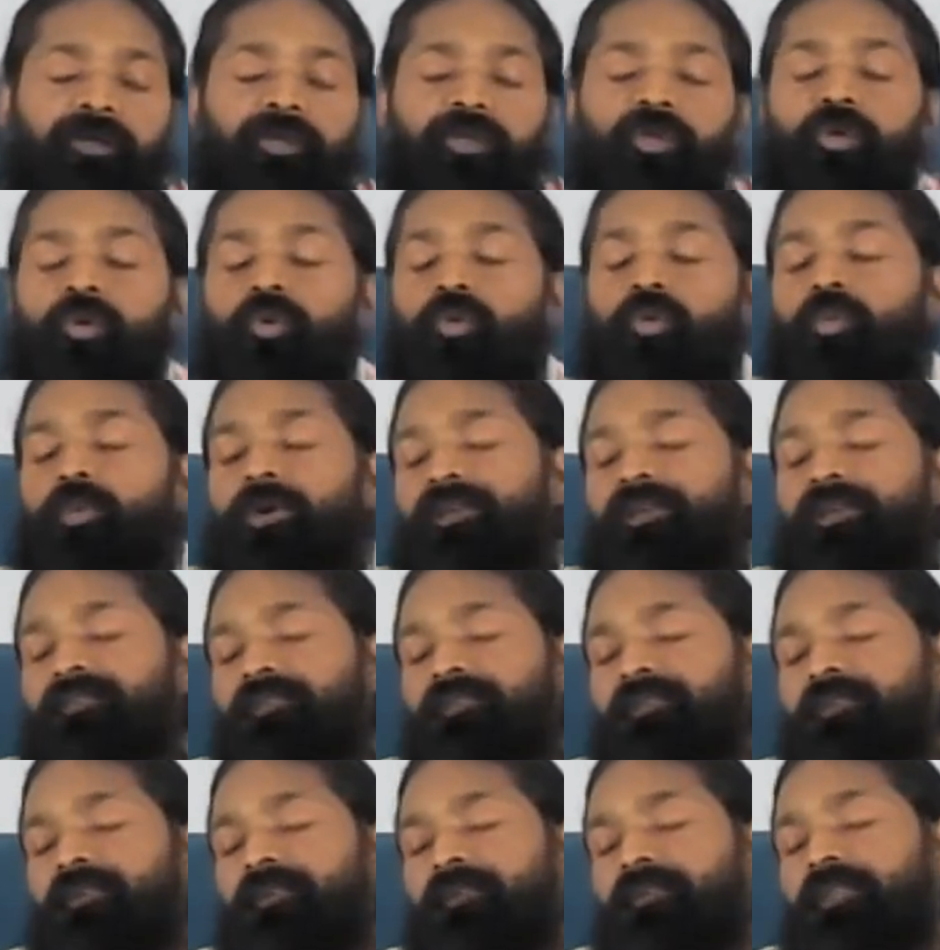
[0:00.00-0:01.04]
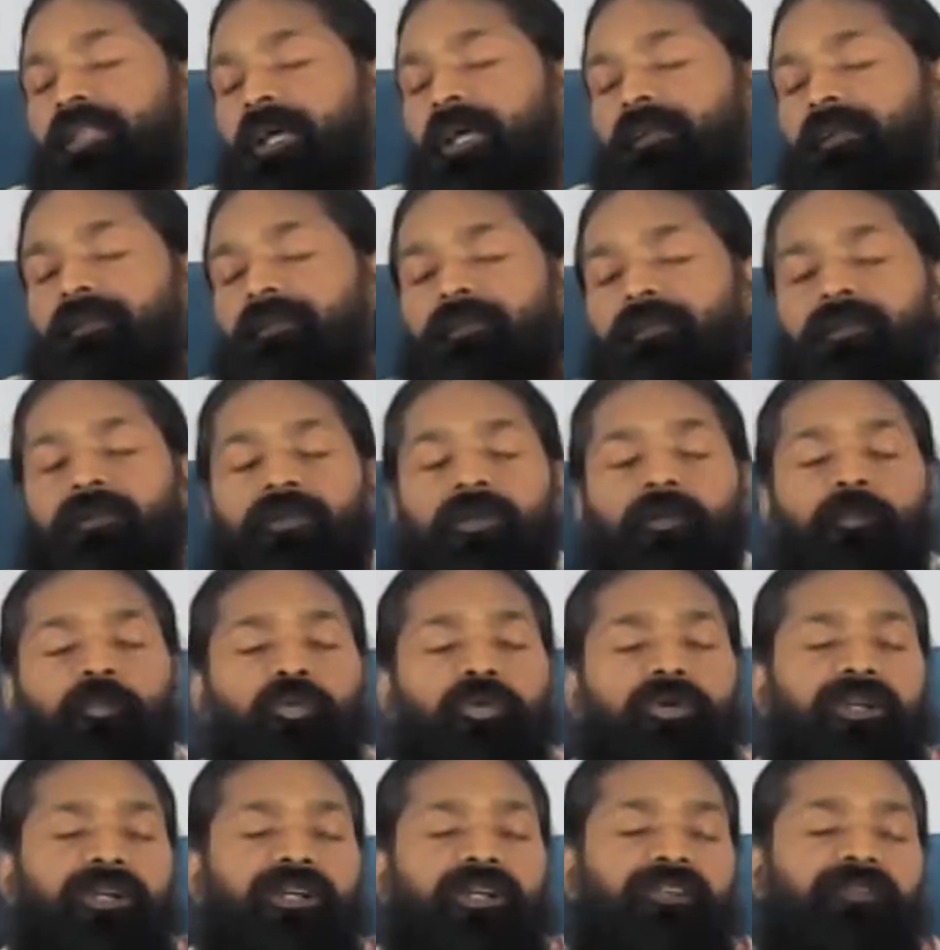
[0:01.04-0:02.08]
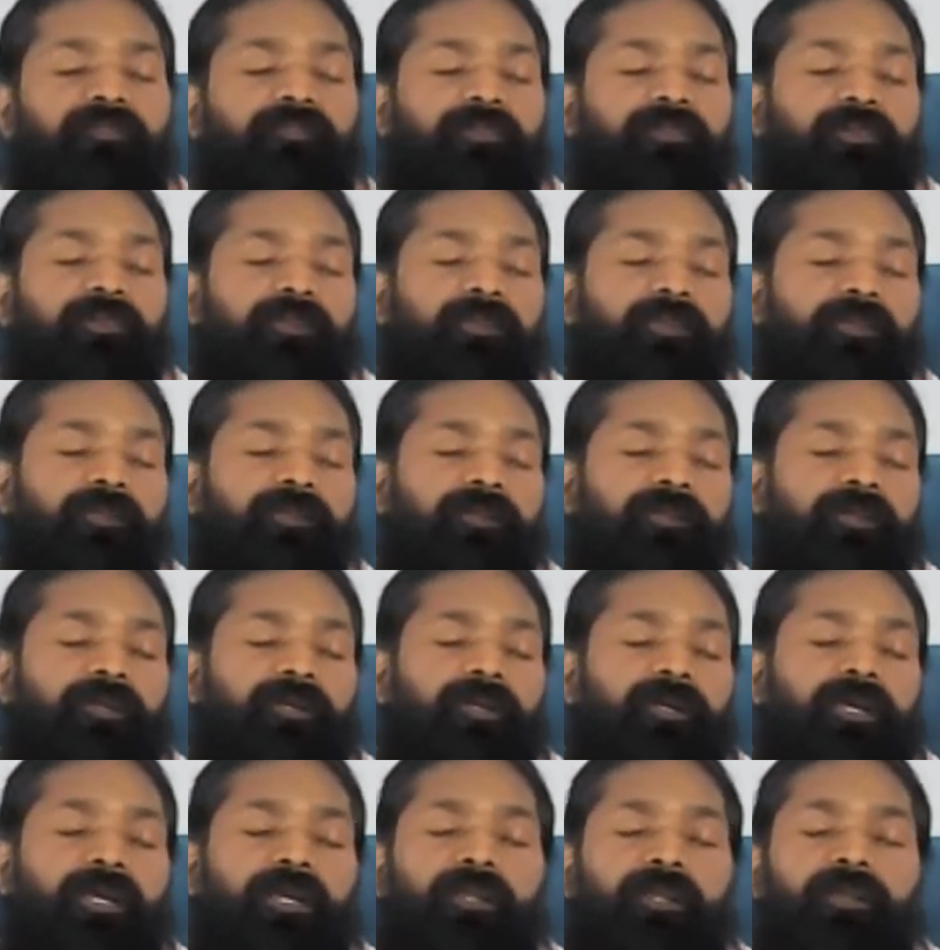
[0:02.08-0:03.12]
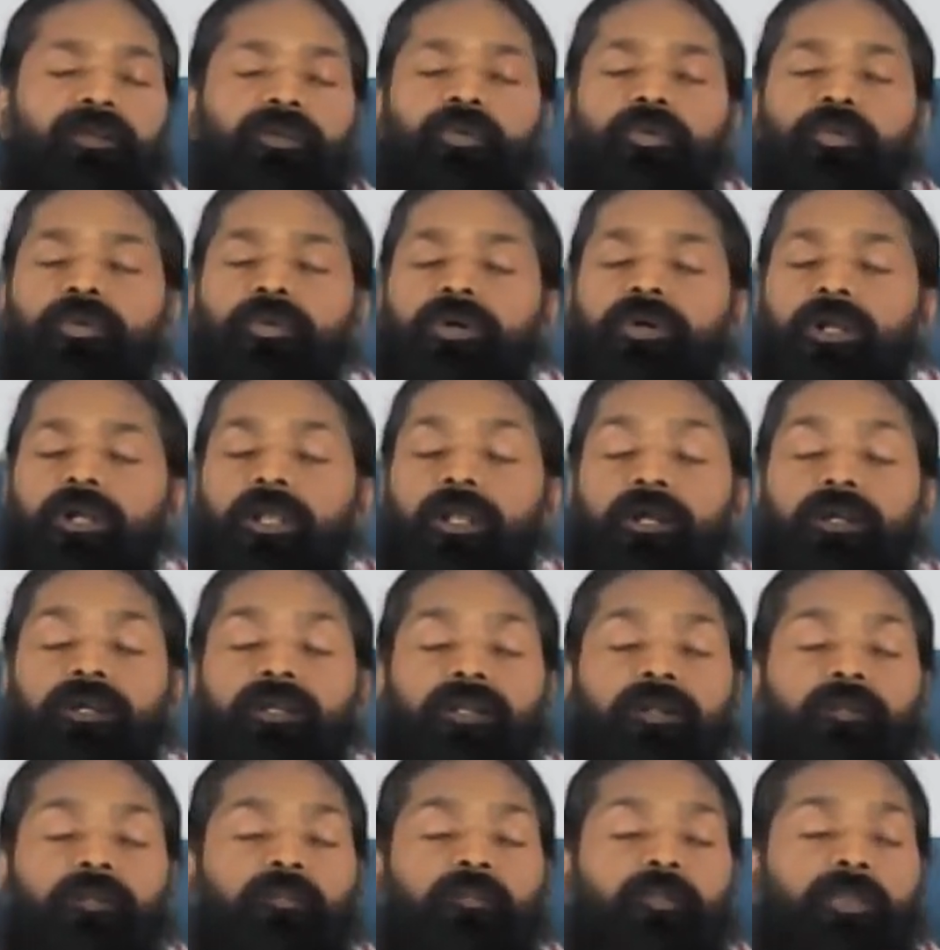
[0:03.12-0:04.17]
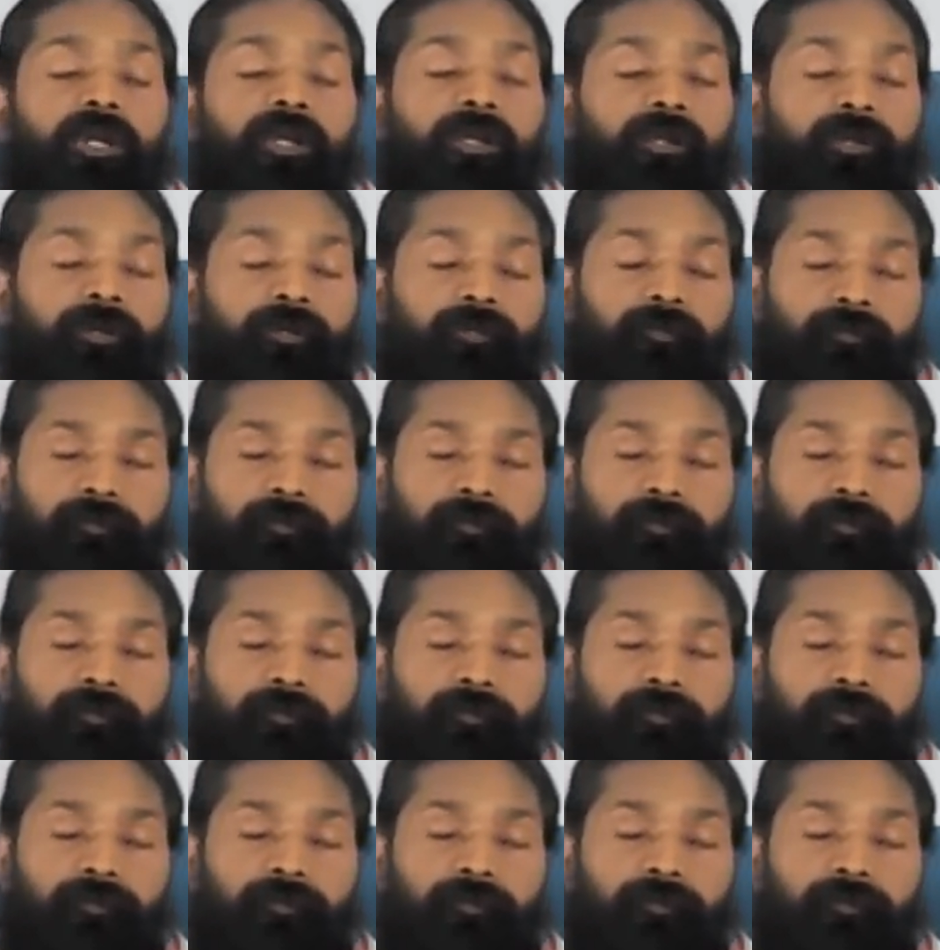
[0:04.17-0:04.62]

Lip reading: you wasted that reproductivity into collecting money